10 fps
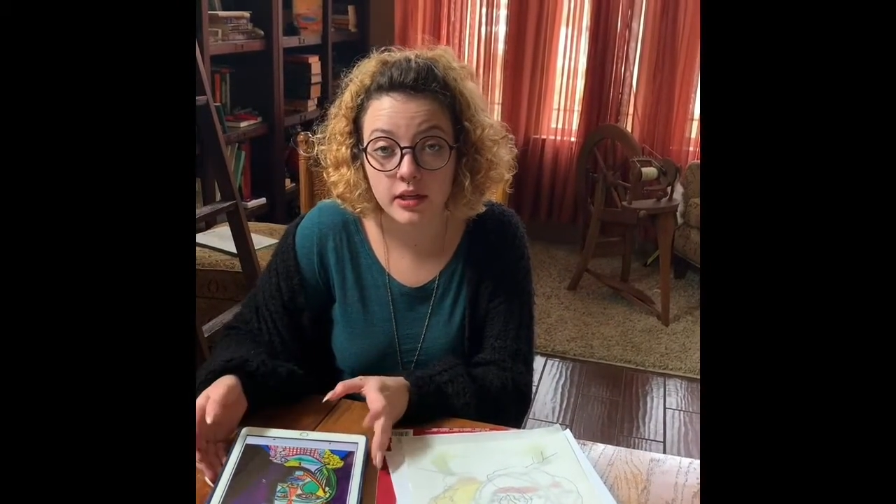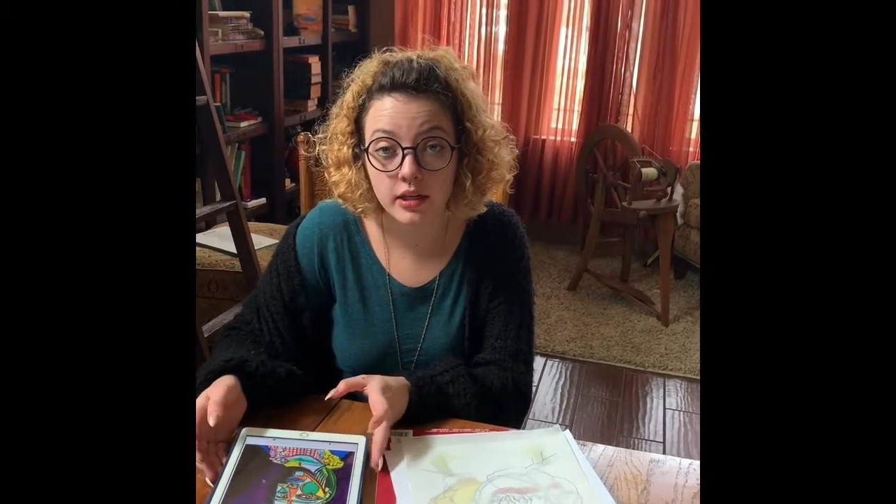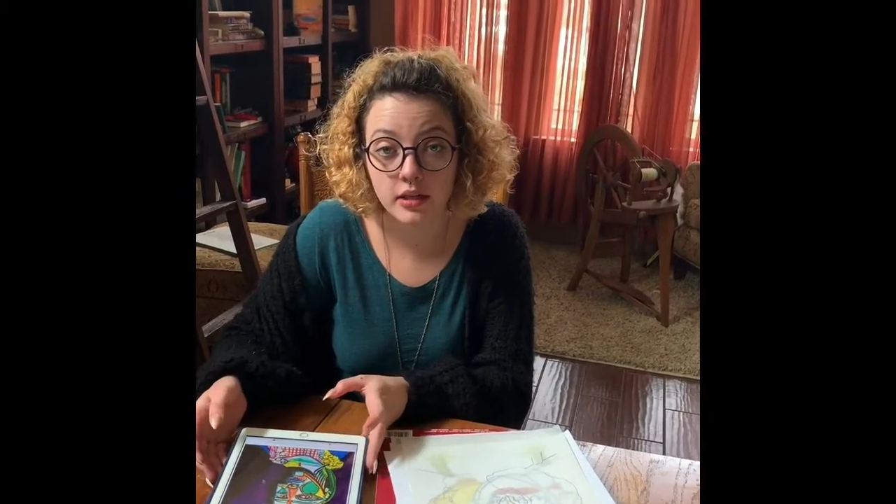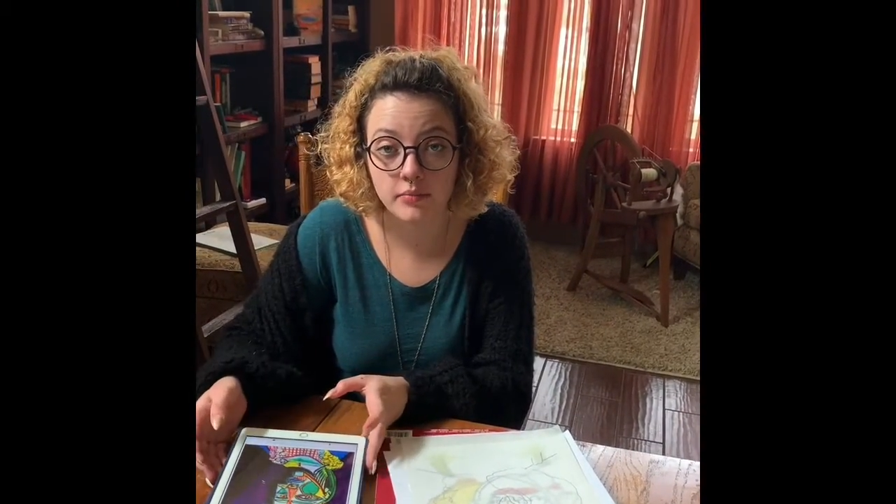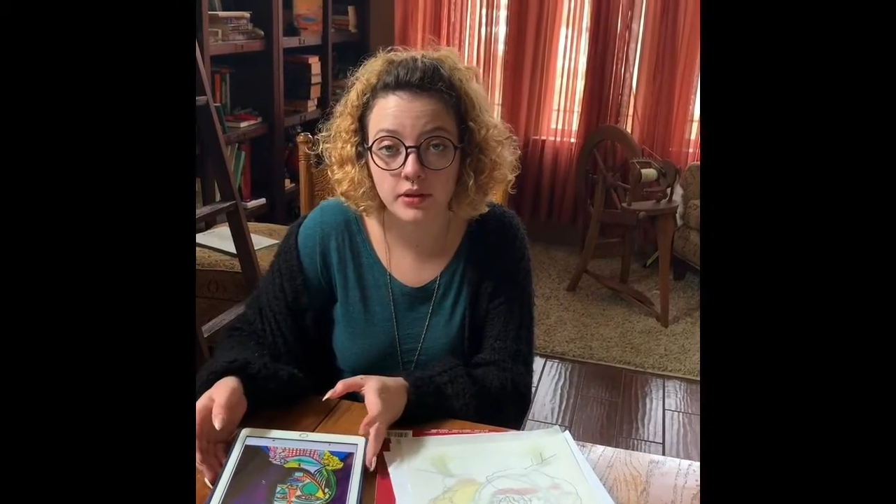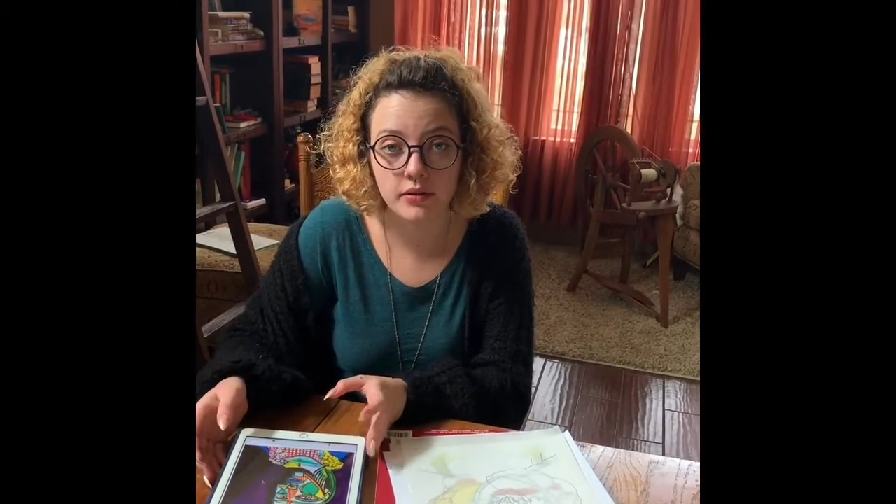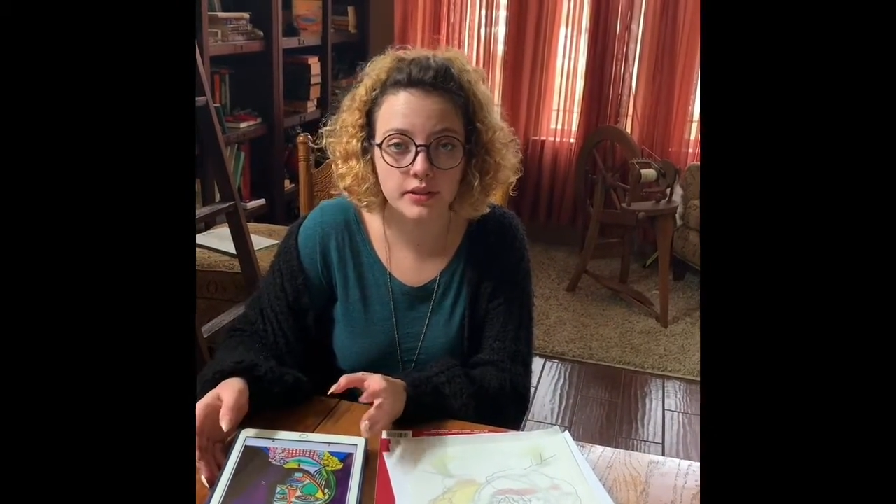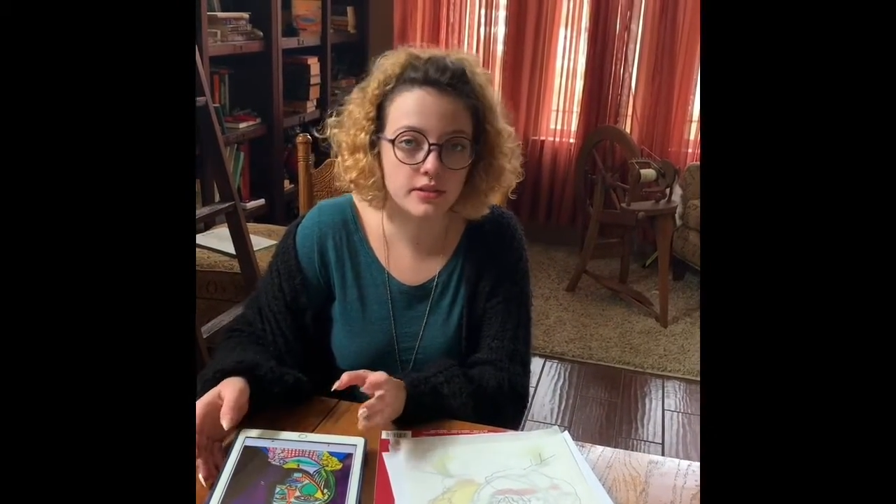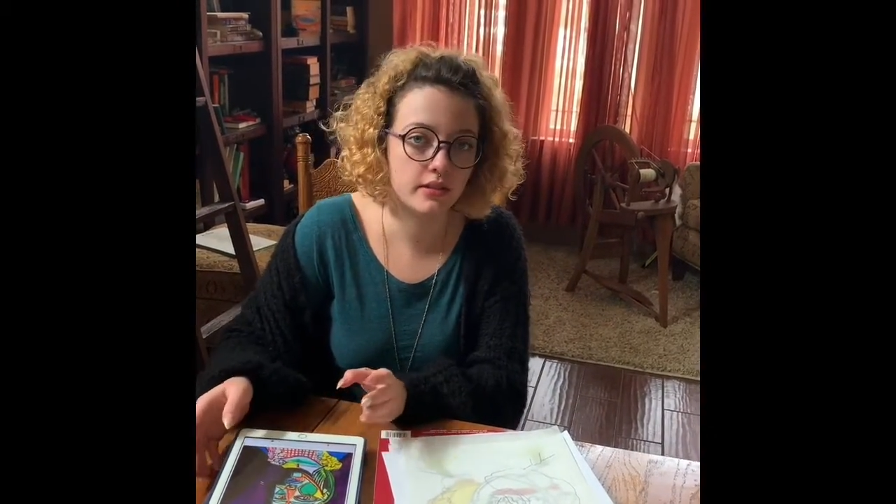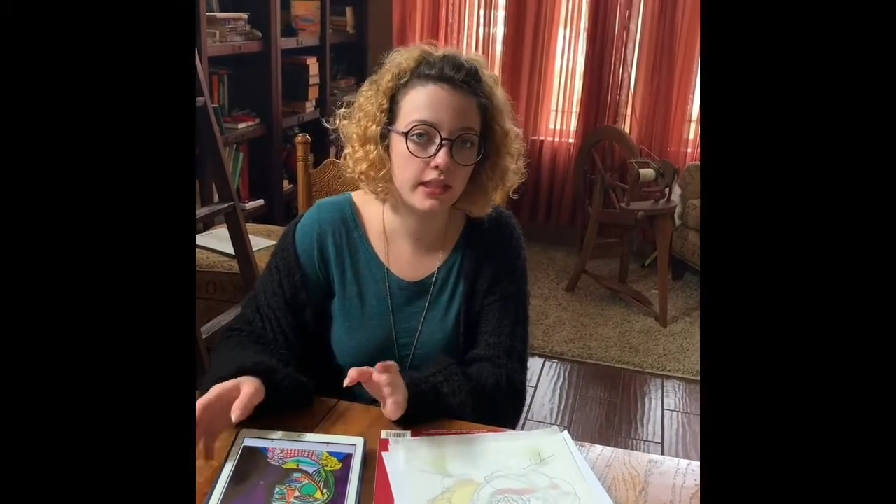or a computer
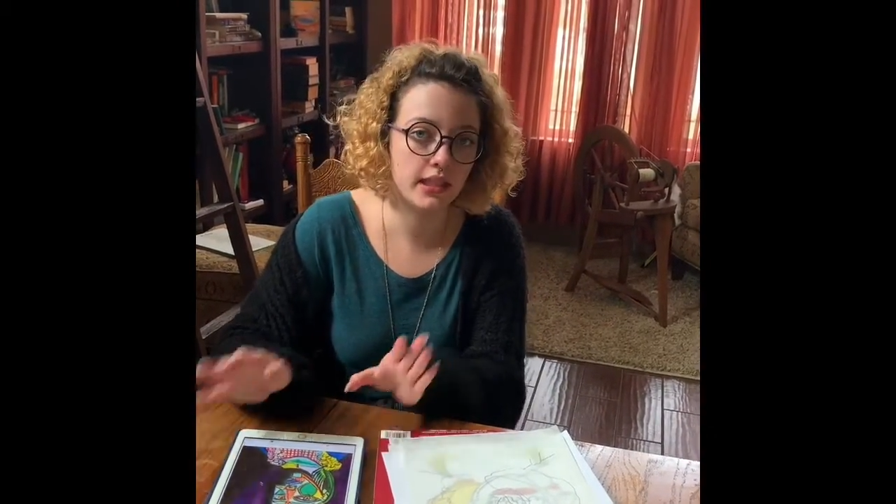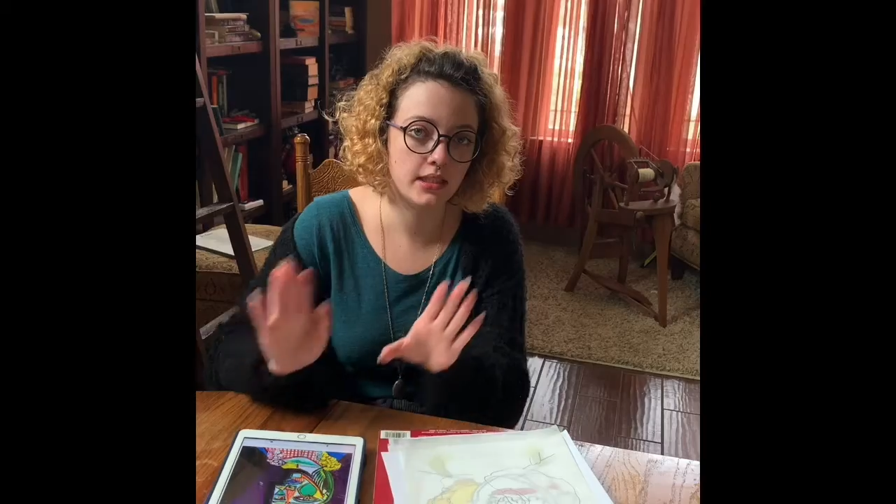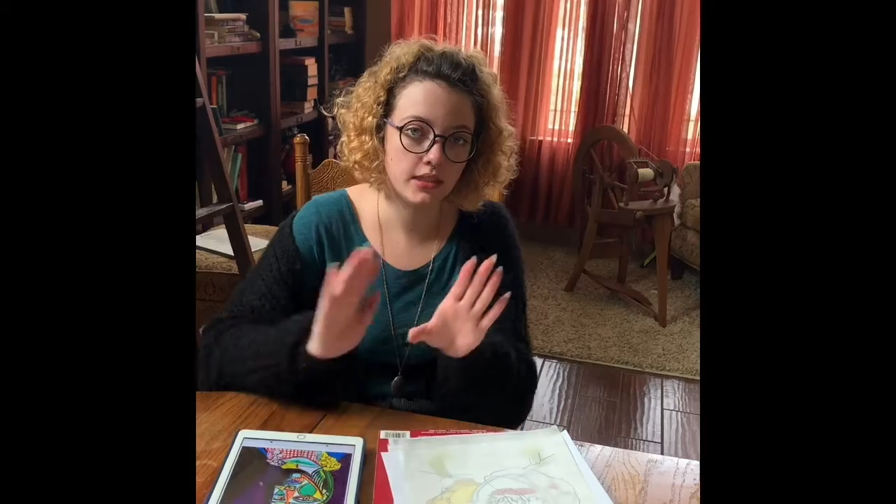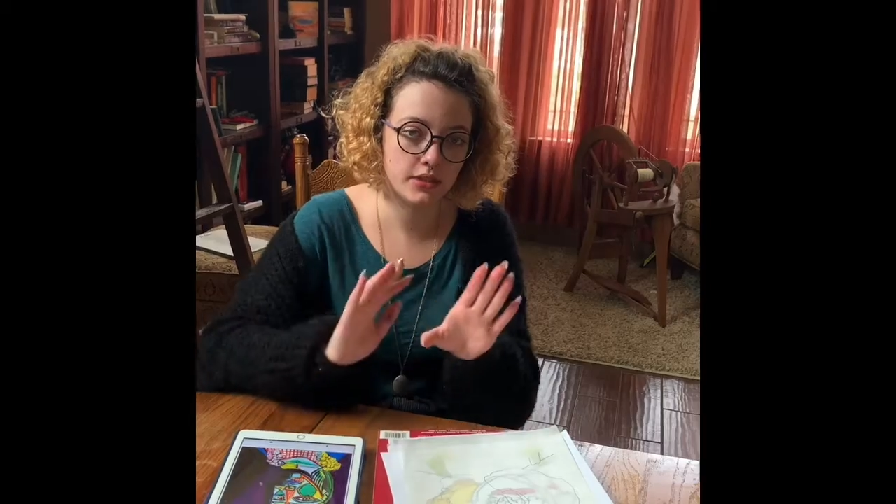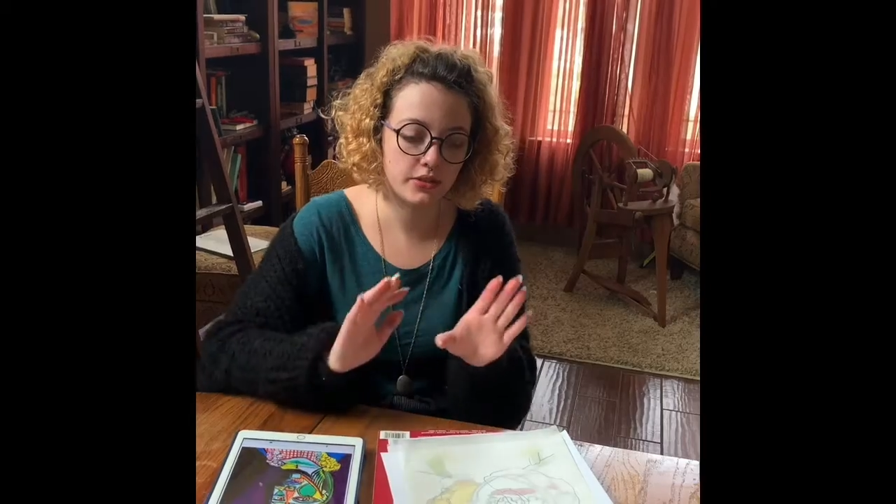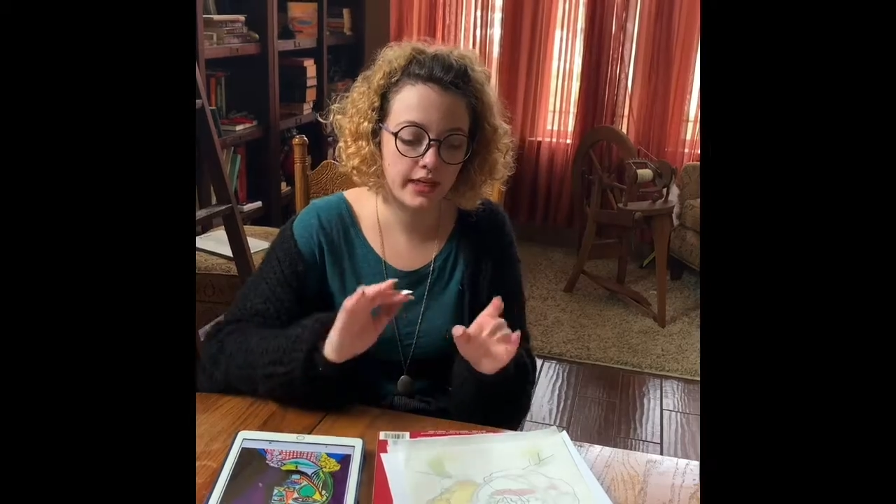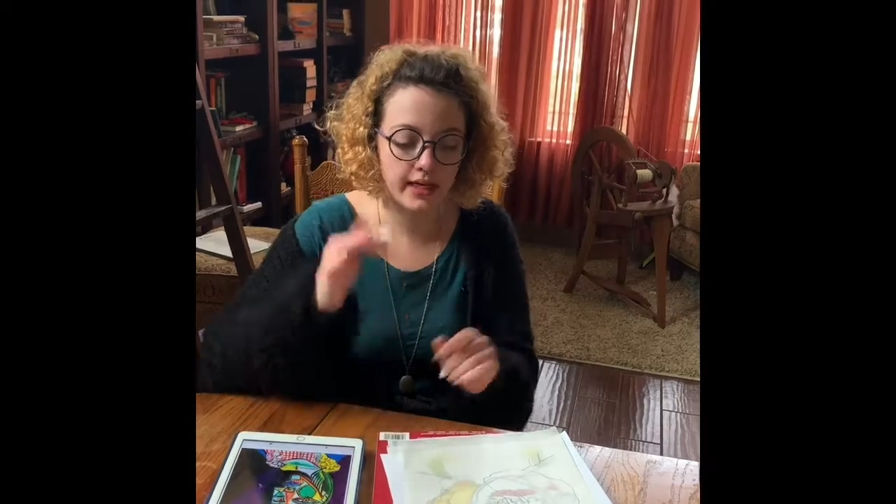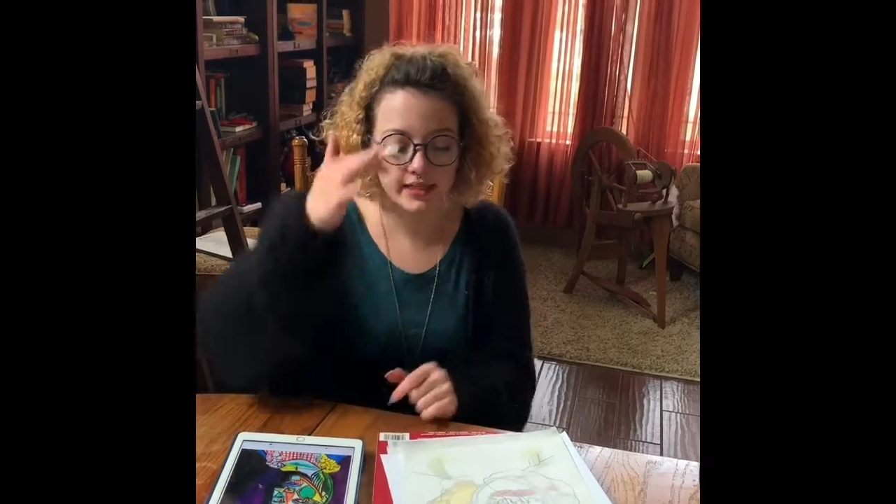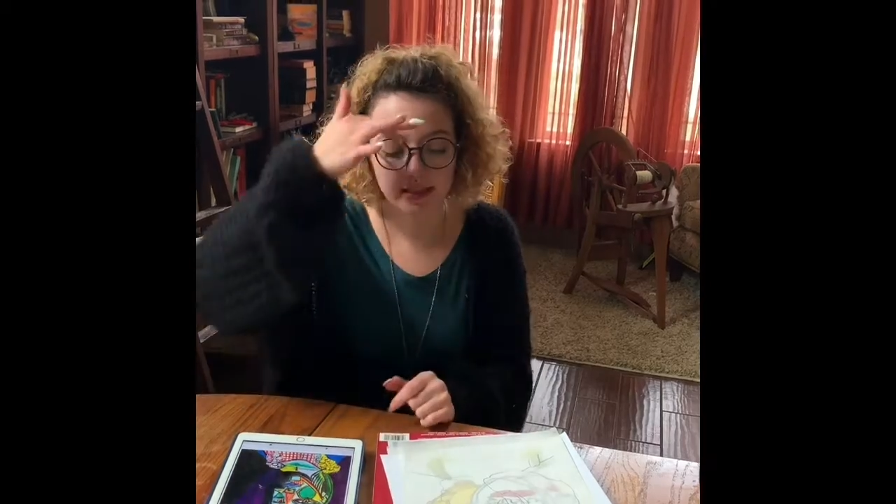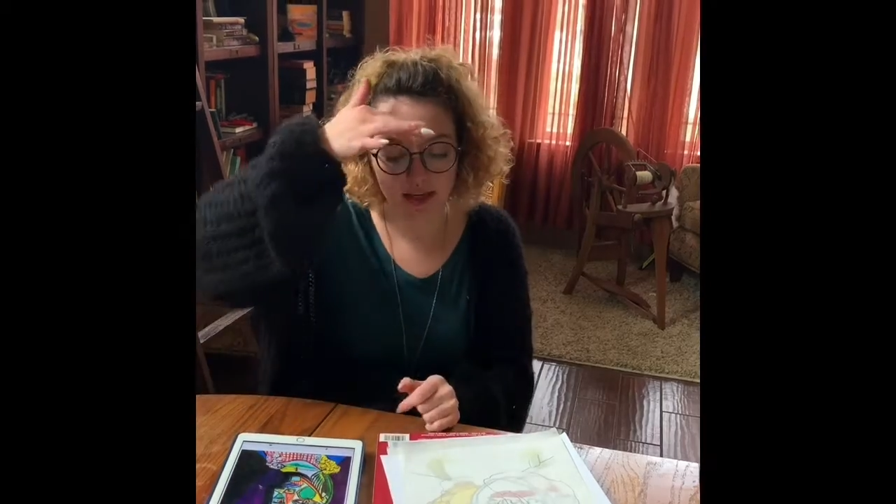screen to
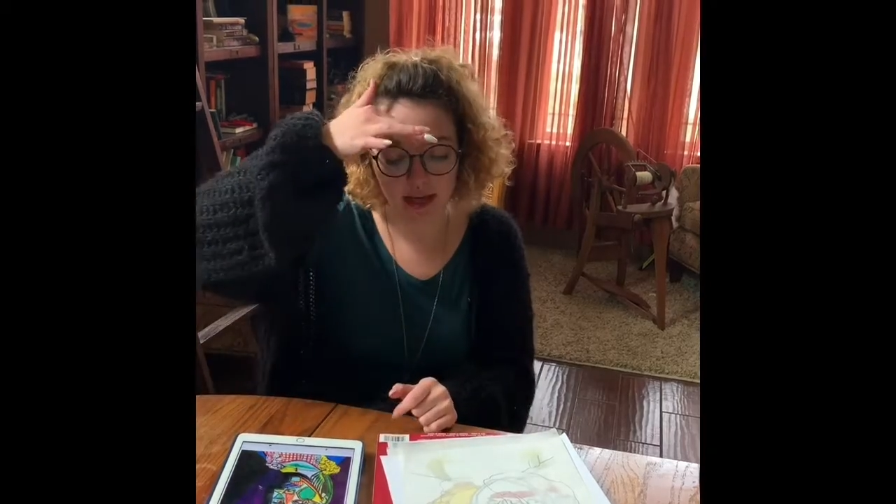trace